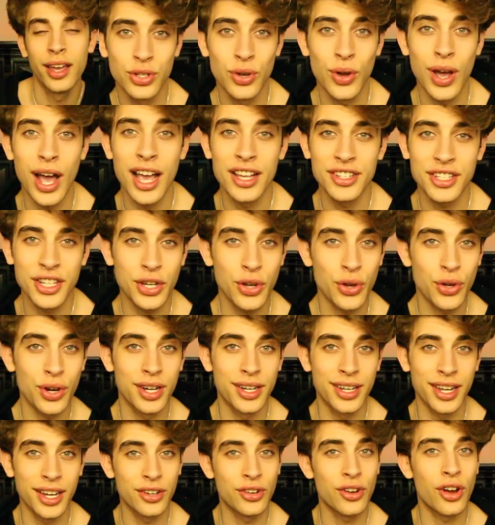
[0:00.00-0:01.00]
So as I go
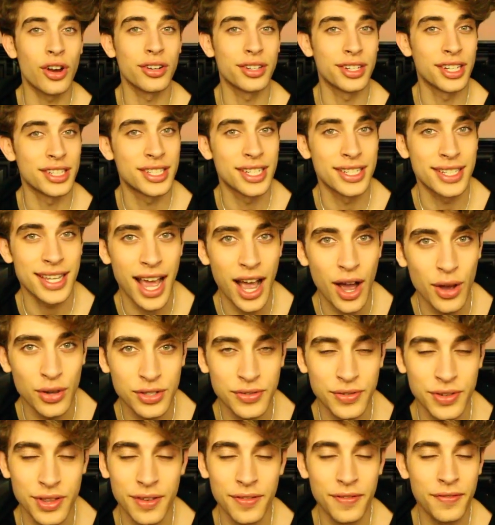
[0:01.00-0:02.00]
to ding dong ditch his
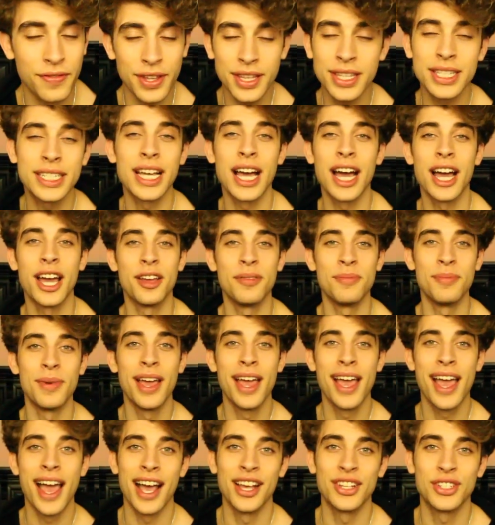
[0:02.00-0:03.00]
house for the fifth time,
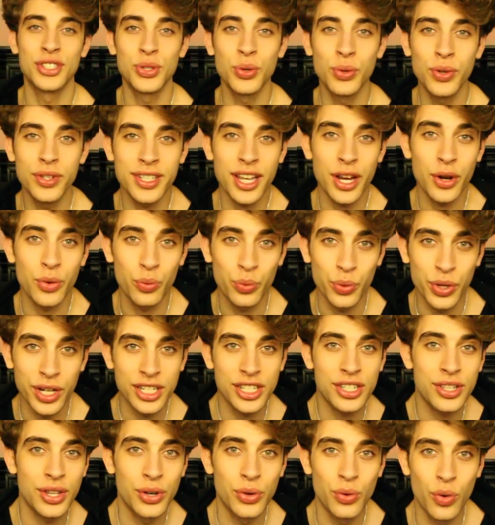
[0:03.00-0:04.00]
as soon as I
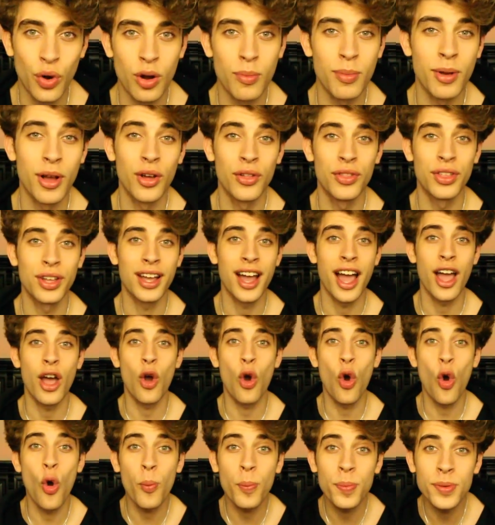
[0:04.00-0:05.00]
reach the doorbell, the
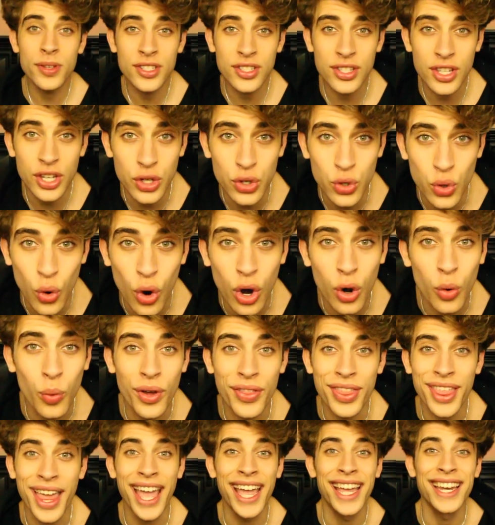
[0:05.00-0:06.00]
guy opens the door
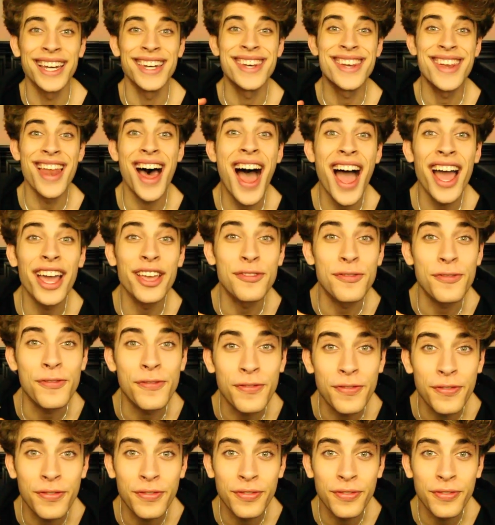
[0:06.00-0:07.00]
with a
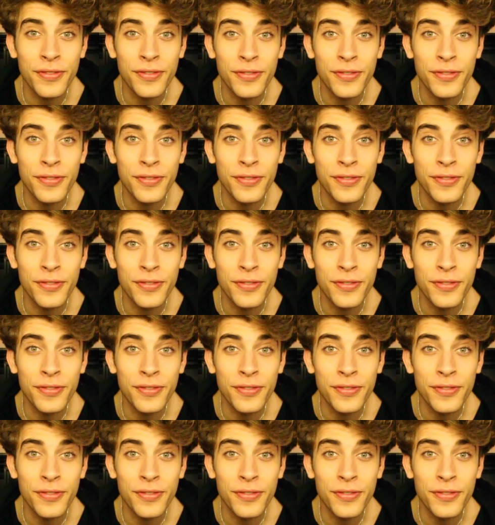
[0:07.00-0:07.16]
knife